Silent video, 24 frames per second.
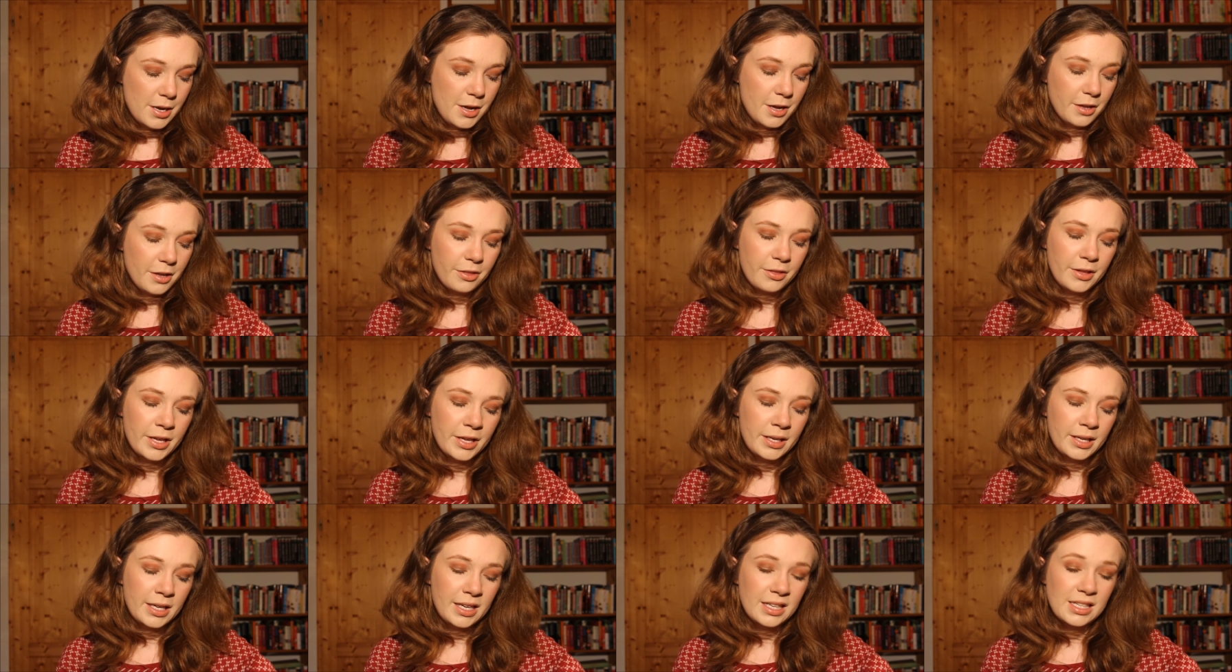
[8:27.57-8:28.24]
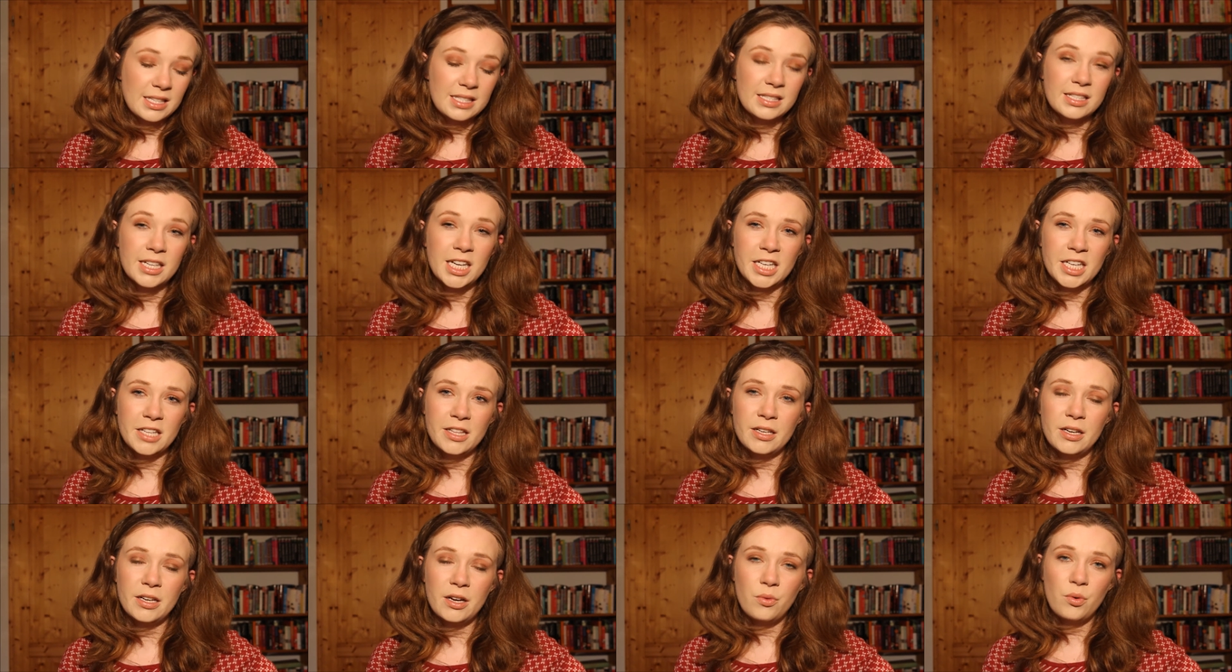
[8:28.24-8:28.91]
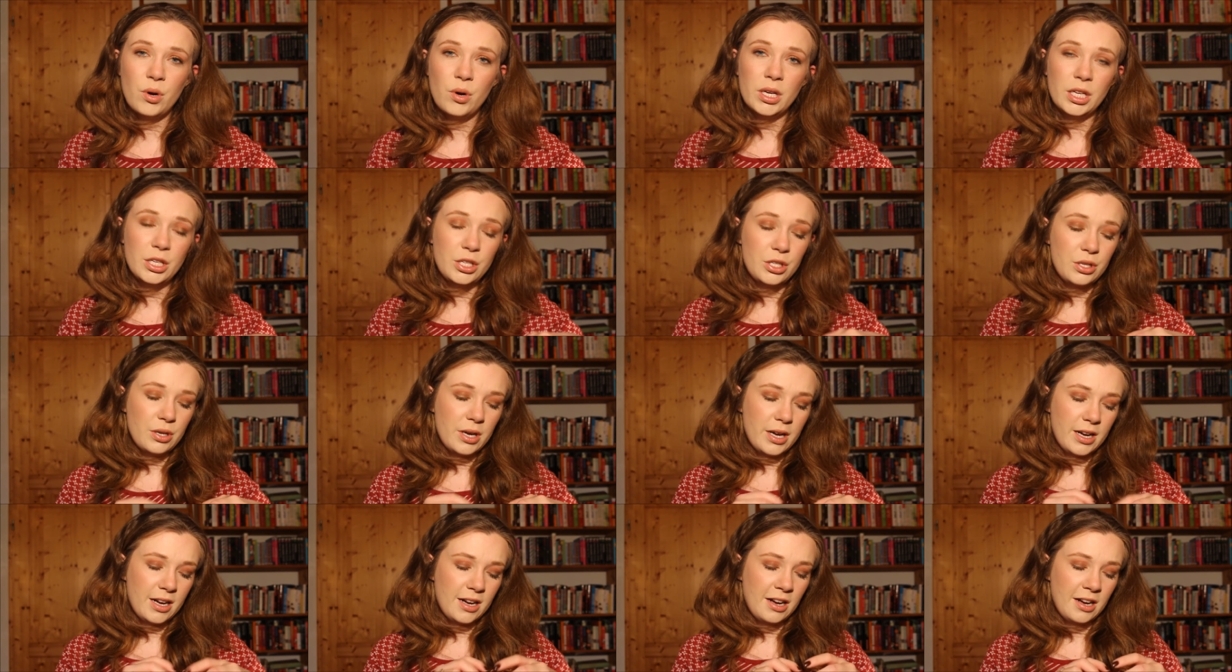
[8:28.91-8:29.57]
Then I decided that I wanted to
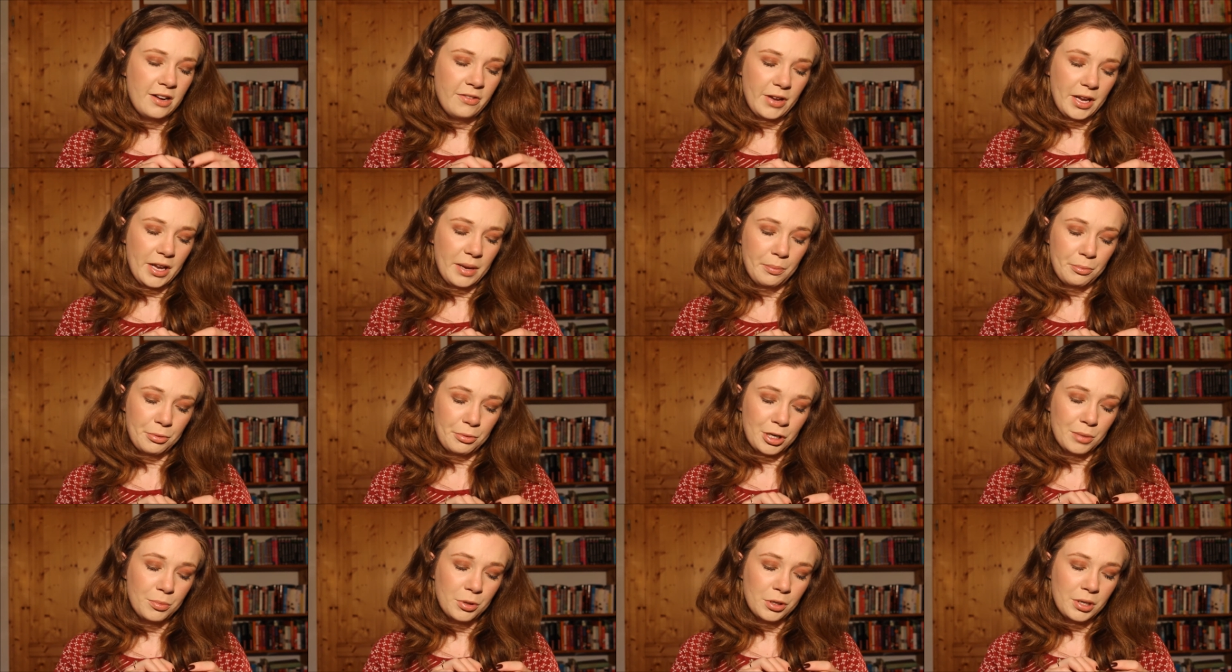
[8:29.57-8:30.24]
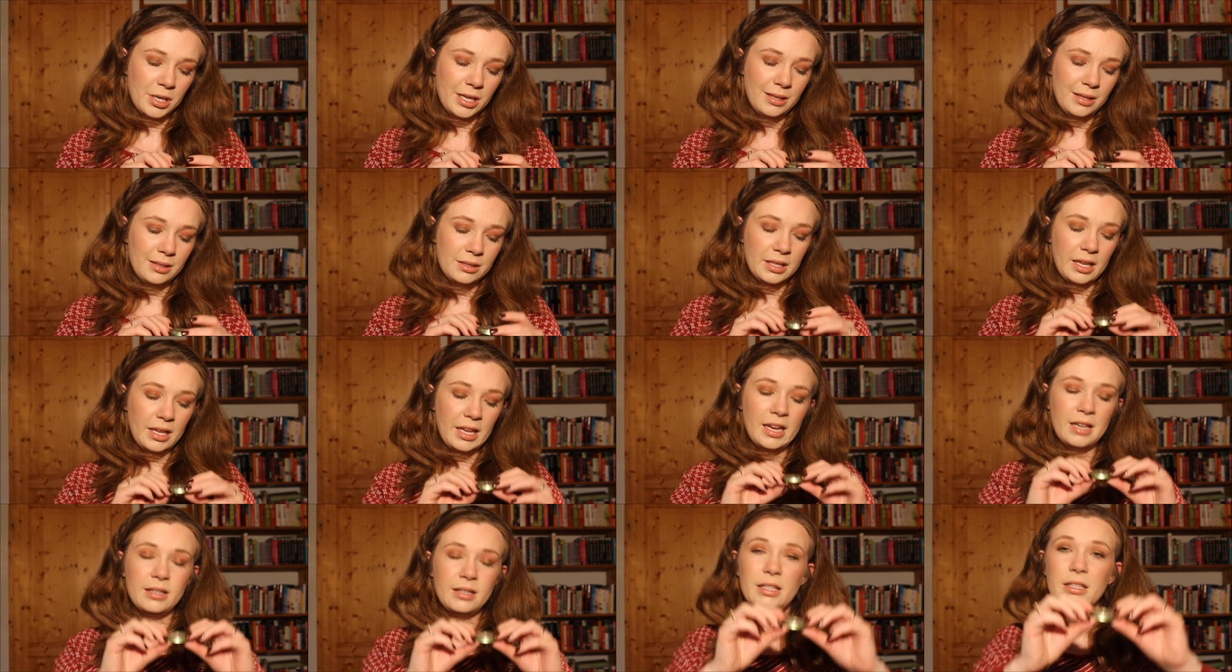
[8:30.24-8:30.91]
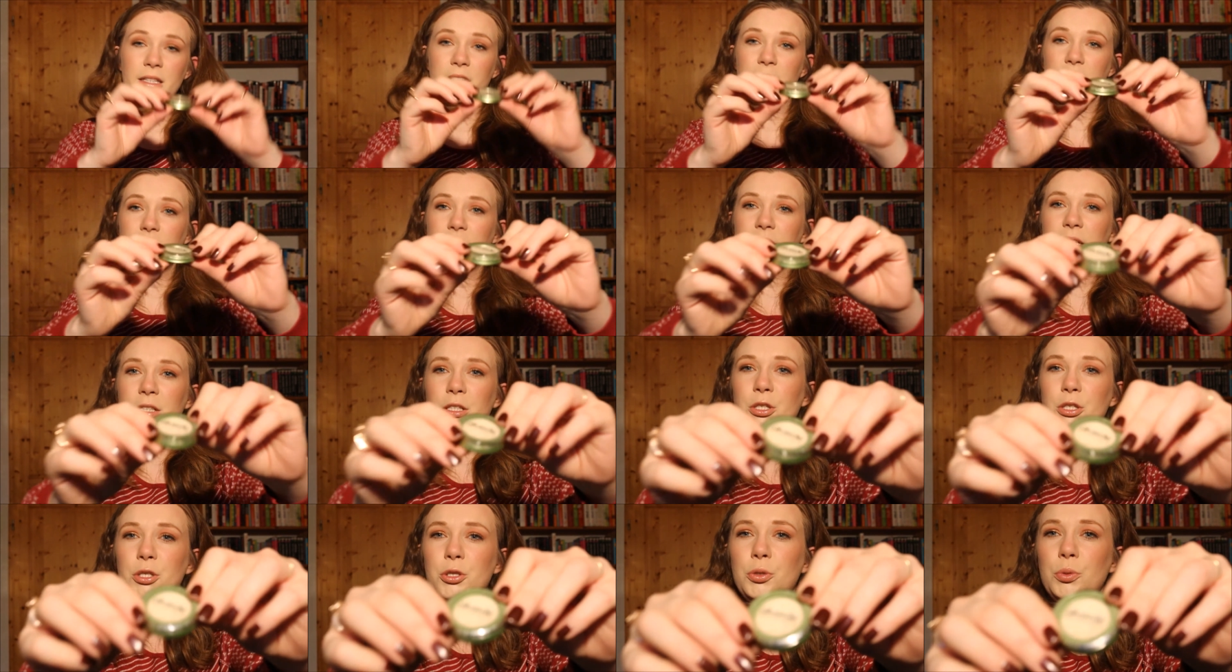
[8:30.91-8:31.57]
have a brow bone highlight again, and I
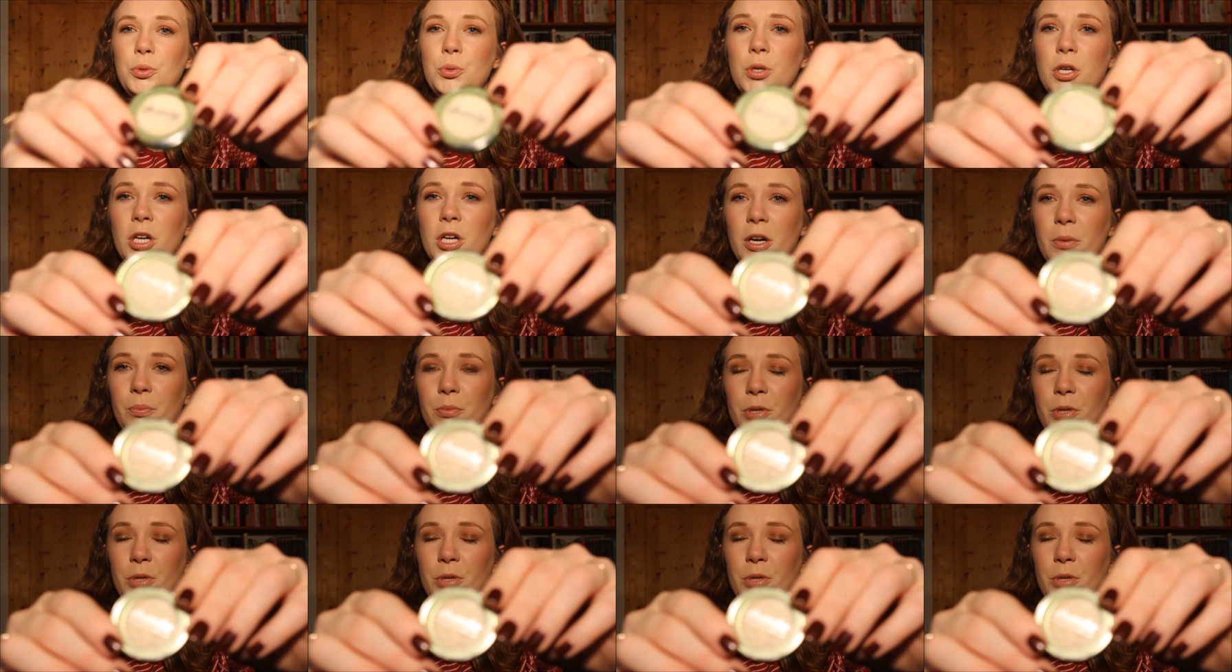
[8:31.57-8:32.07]
decided to